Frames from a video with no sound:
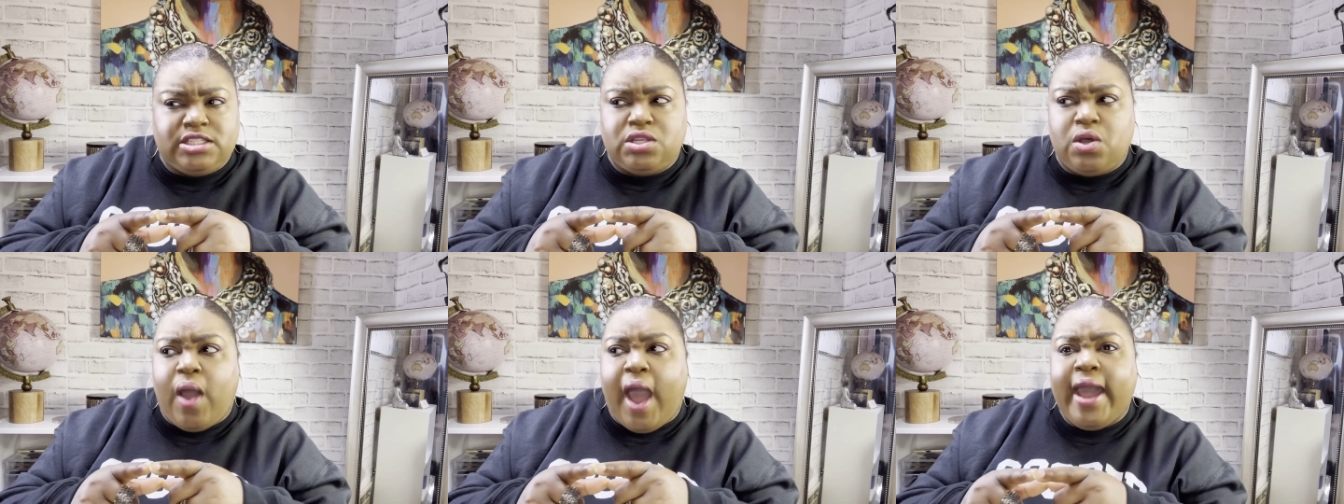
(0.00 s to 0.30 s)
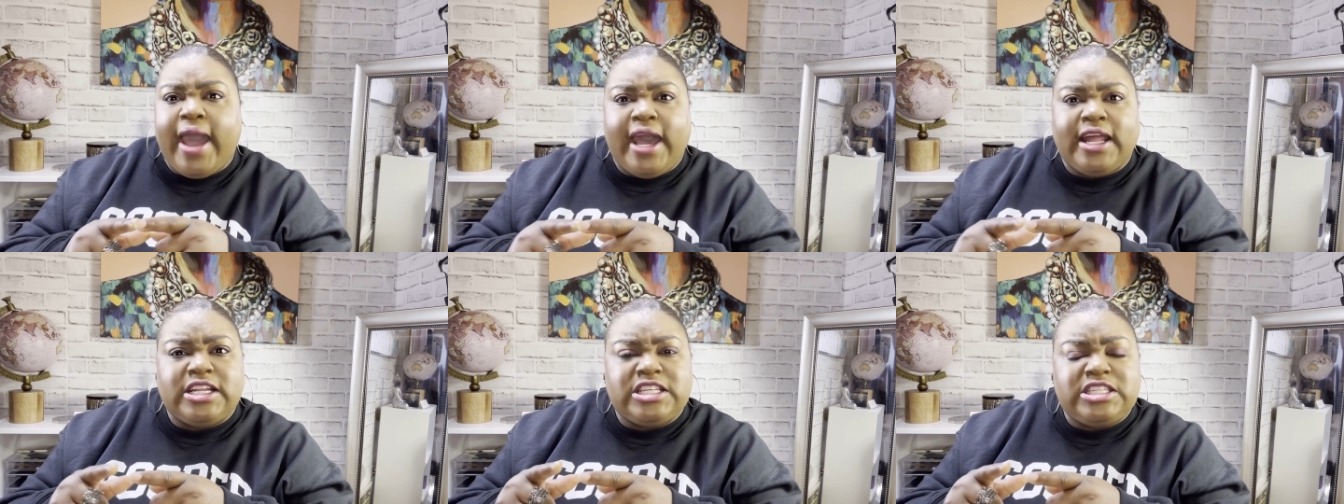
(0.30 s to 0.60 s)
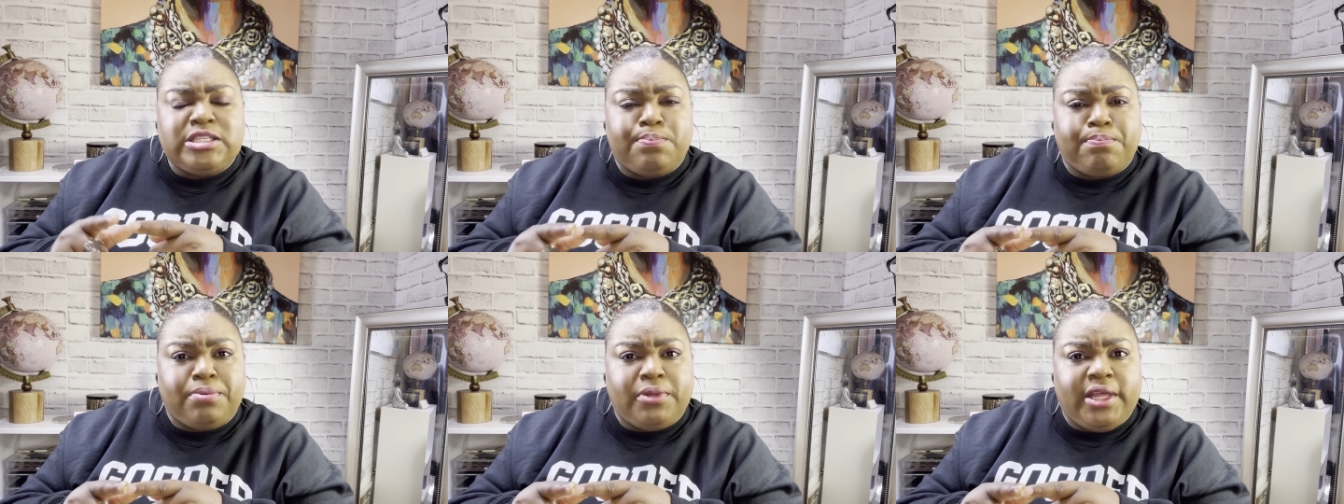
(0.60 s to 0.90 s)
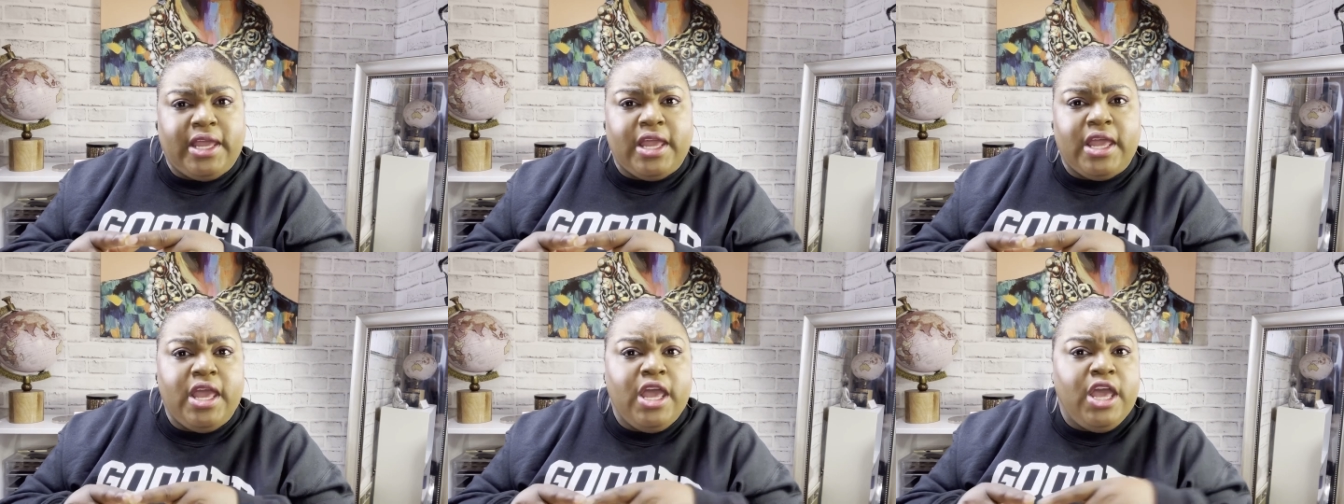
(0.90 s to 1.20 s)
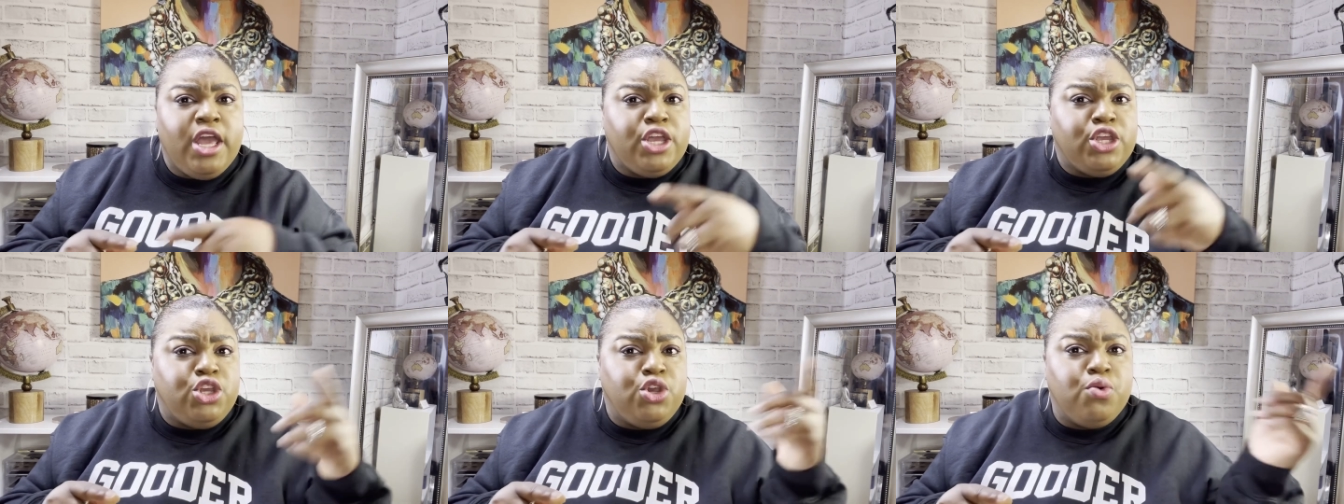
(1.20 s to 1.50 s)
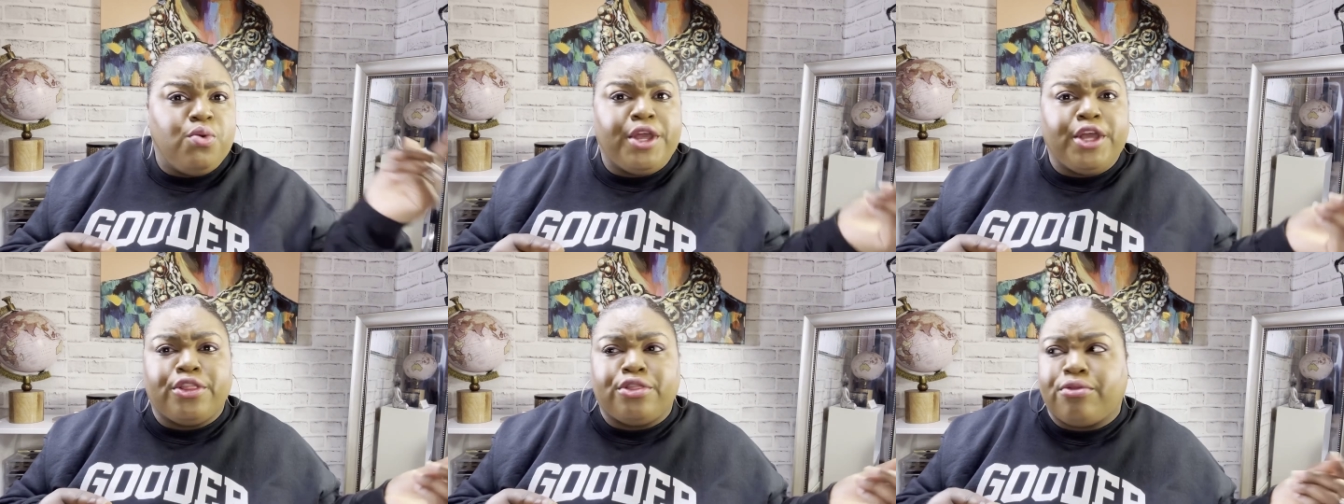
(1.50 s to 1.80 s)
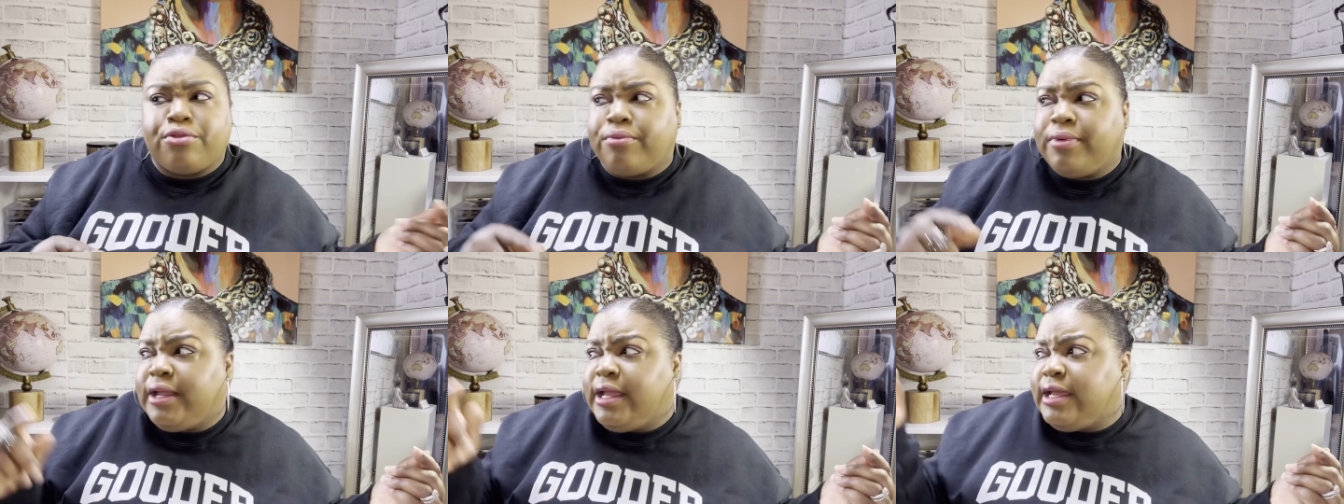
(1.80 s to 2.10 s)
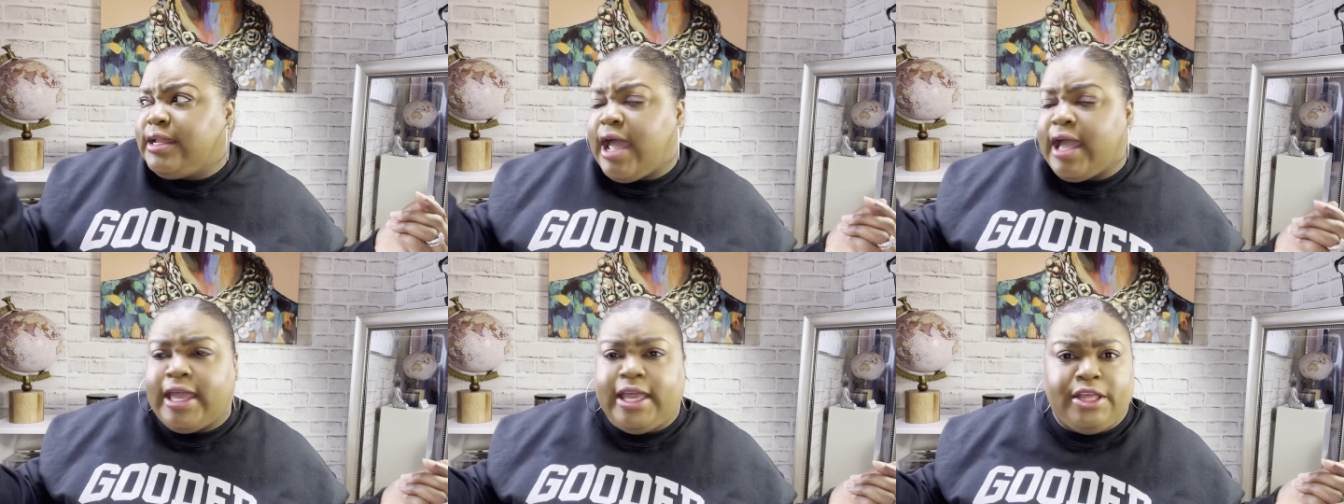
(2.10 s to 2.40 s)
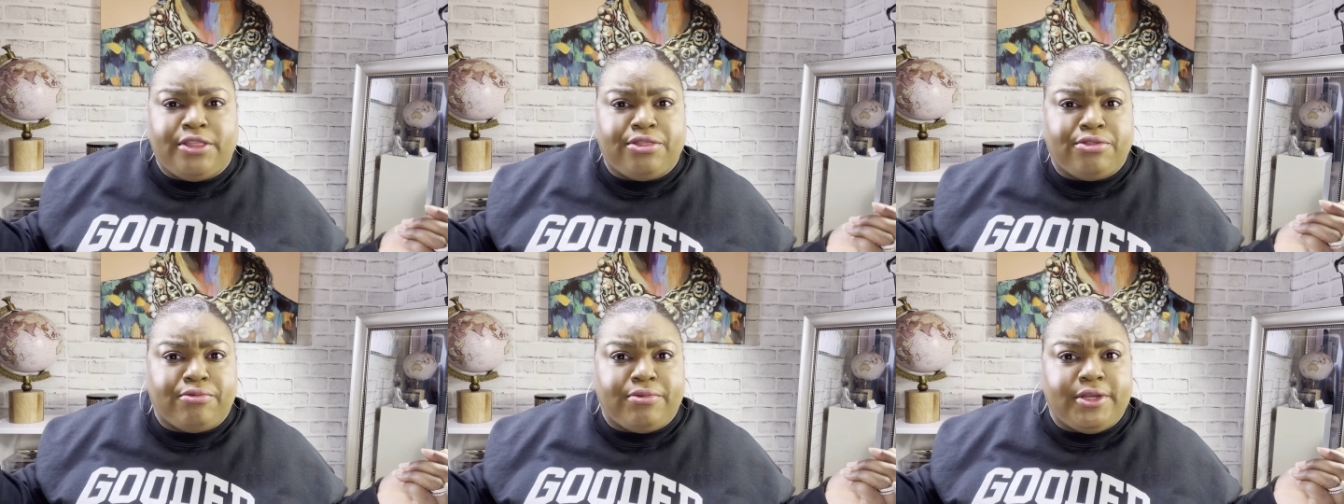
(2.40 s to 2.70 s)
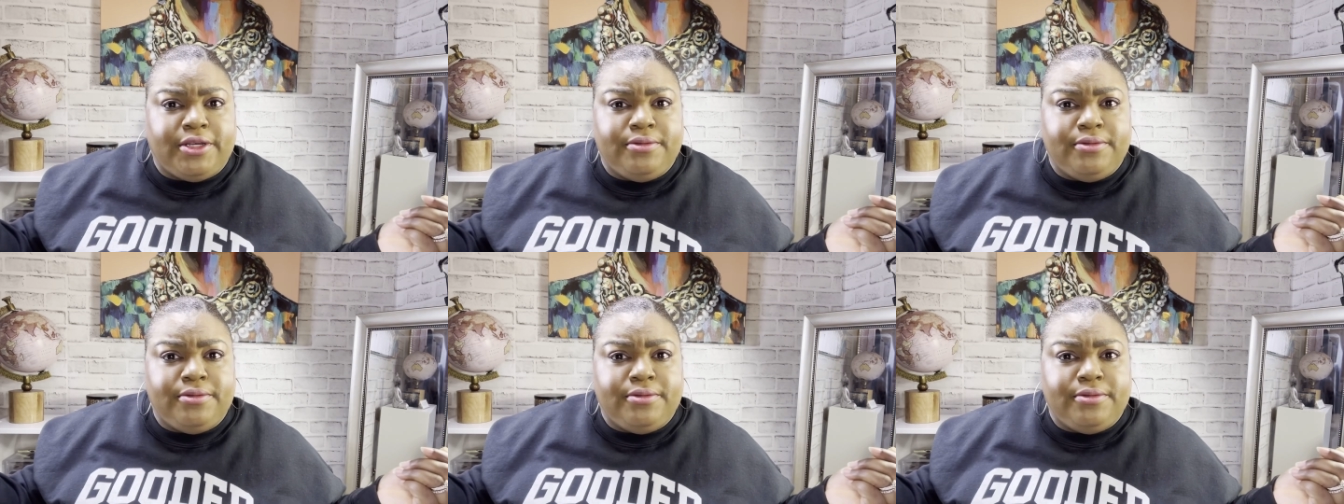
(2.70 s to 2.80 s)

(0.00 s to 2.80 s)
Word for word: So I got to split. You get three and I get three.